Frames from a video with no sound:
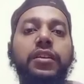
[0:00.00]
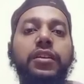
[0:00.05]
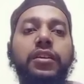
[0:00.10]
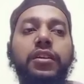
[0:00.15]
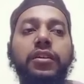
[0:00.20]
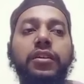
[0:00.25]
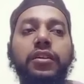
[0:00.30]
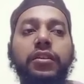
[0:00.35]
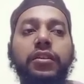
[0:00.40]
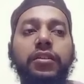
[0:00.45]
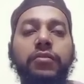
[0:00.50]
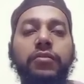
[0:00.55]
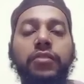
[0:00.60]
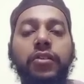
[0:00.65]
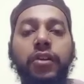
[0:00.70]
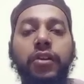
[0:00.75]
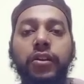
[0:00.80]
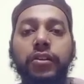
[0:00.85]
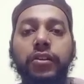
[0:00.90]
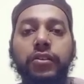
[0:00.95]
And
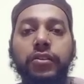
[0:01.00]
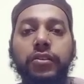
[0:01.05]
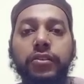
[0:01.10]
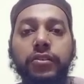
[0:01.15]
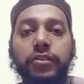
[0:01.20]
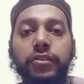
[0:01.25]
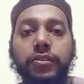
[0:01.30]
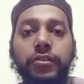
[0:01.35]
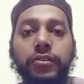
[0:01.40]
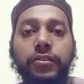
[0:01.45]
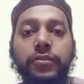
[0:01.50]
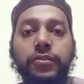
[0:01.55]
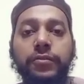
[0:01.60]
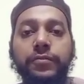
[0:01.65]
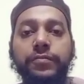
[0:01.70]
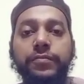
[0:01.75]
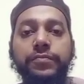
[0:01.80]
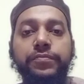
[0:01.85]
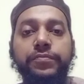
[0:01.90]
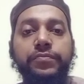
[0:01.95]

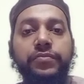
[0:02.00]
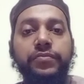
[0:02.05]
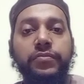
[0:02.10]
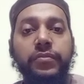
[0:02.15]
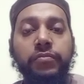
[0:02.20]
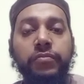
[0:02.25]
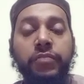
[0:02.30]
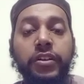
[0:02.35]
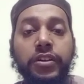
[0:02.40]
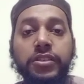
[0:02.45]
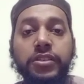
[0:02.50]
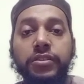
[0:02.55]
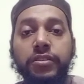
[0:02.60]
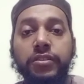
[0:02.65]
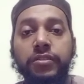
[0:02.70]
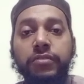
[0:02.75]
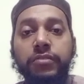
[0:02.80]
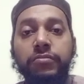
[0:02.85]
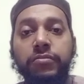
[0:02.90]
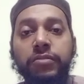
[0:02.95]
because
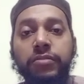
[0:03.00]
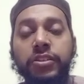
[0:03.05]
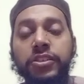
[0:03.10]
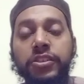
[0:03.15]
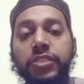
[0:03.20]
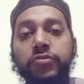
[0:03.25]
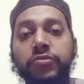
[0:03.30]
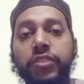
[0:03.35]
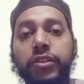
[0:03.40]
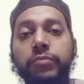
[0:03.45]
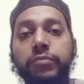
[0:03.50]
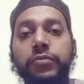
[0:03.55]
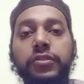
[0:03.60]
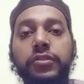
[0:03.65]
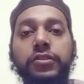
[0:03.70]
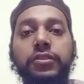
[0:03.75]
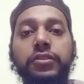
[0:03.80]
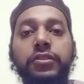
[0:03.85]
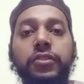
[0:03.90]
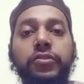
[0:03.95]
this is very important
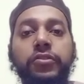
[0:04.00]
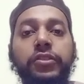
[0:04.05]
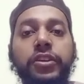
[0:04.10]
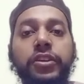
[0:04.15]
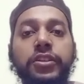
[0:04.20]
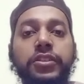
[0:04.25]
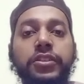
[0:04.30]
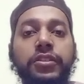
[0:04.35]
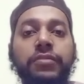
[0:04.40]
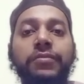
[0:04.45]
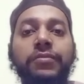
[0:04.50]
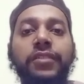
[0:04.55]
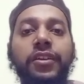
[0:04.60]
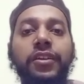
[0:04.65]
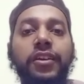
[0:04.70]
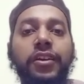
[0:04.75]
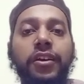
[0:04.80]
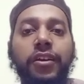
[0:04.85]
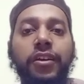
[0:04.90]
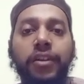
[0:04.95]
nowadays,
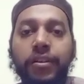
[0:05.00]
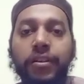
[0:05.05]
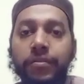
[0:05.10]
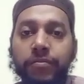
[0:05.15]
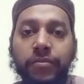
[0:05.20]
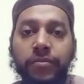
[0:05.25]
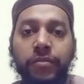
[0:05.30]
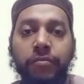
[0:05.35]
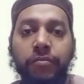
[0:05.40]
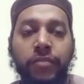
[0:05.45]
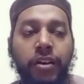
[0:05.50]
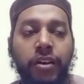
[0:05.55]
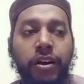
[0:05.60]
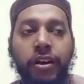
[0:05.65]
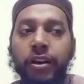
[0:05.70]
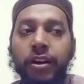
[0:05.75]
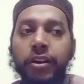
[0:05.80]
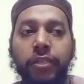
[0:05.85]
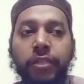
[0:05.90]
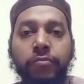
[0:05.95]
I am
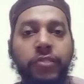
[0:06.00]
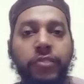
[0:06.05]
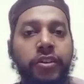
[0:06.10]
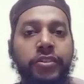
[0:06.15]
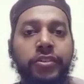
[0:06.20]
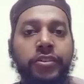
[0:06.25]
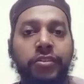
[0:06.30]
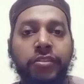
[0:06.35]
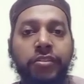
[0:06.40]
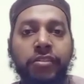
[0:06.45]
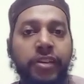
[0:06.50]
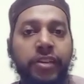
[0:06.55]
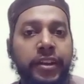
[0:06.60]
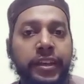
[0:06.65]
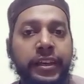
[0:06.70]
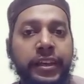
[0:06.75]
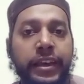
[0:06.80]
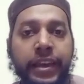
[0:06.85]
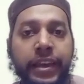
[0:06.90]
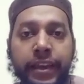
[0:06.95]
not running any
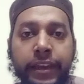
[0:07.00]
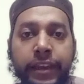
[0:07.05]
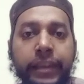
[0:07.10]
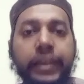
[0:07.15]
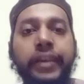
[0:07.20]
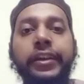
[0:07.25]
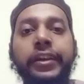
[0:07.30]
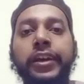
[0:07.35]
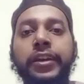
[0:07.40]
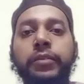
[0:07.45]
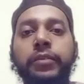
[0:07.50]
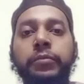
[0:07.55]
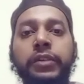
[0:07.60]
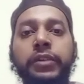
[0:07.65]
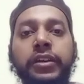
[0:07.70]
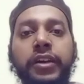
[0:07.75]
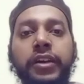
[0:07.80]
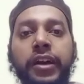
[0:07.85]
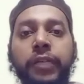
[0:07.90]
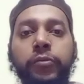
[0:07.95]
academy. I'm
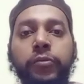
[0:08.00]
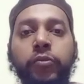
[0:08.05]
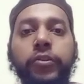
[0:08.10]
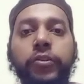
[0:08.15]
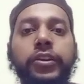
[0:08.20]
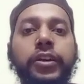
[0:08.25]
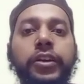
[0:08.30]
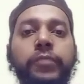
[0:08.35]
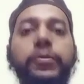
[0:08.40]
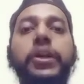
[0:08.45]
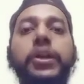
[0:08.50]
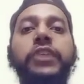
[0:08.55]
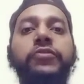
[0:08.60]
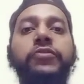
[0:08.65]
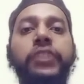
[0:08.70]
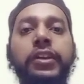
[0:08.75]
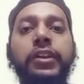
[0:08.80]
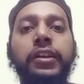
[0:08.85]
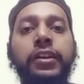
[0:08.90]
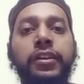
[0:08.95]
doing it privately
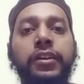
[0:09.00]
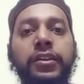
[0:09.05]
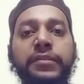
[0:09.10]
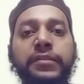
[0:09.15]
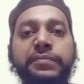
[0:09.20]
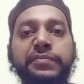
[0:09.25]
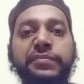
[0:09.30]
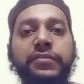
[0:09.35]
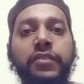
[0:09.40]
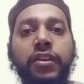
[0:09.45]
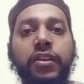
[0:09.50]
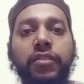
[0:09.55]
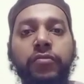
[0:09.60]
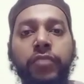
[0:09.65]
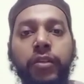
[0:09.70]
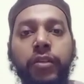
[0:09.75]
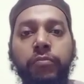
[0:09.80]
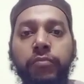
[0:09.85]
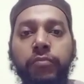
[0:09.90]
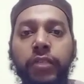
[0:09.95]
from my
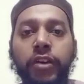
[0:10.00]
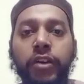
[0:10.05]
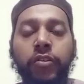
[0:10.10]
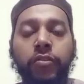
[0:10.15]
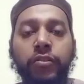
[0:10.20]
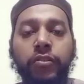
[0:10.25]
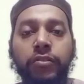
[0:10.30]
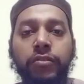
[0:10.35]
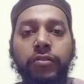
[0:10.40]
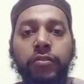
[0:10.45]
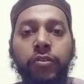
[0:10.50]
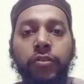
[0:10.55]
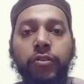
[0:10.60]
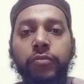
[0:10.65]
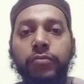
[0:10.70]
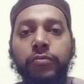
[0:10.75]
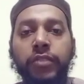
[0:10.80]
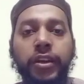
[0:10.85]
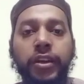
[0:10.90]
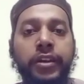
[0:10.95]
own home. Like,
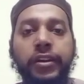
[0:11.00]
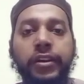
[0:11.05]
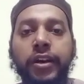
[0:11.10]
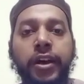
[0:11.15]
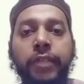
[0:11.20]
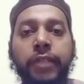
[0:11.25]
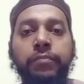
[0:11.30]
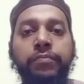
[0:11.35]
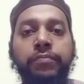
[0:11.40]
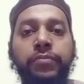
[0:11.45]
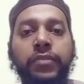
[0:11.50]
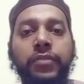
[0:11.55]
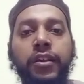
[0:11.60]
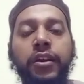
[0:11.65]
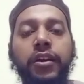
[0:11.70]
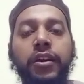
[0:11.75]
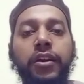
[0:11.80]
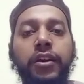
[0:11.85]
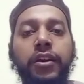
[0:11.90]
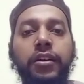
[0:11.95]
I'm
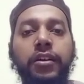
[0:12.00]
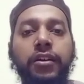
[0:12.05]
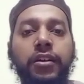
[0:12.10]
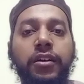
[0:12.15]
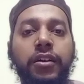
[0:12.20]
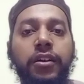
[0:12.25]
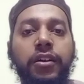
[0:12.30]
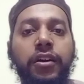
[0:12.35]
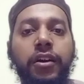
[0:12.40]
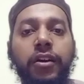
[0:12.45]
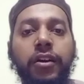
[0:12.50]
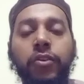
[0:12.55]
alone.